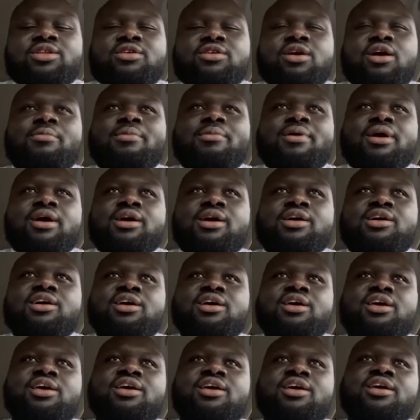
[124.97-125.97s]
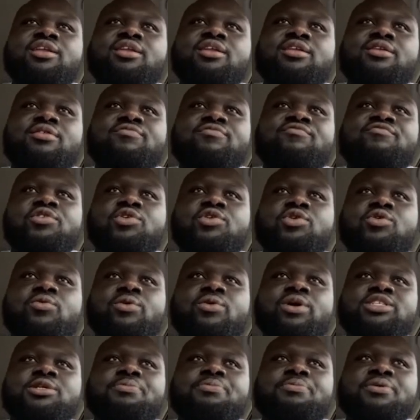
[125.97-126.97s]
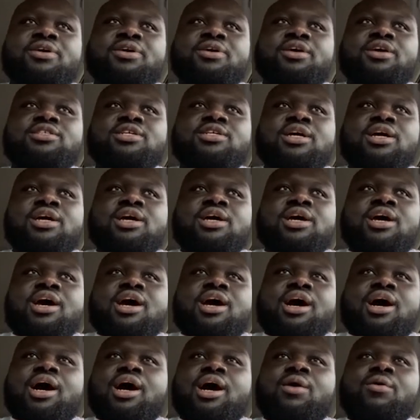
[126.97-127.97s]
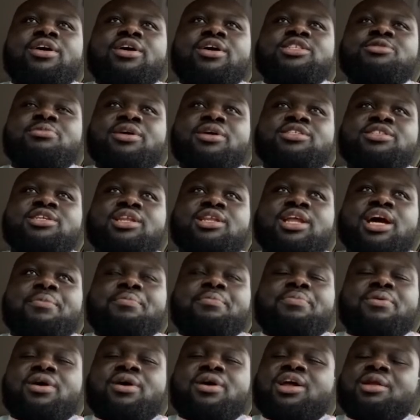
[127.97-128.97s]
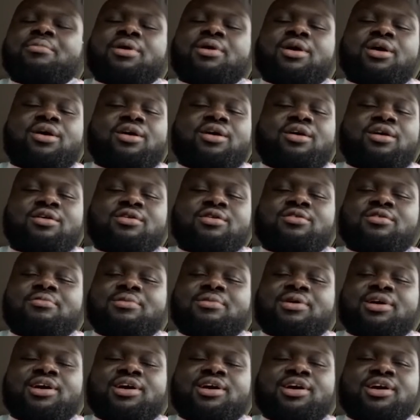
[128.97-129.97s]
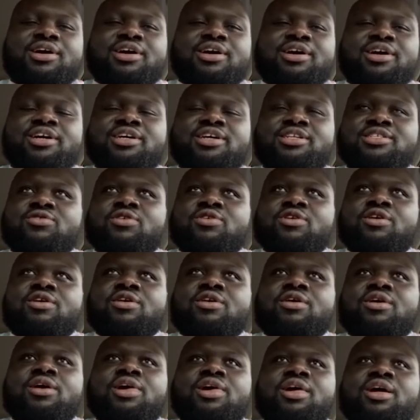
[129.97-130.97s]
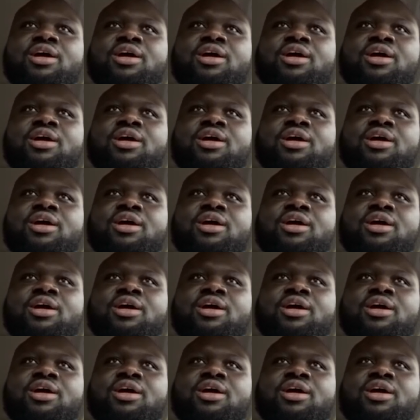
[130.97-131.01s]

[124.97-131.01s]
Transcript: I talk about cooking and food recipes, I always mention like probably my uncle, my aunts, or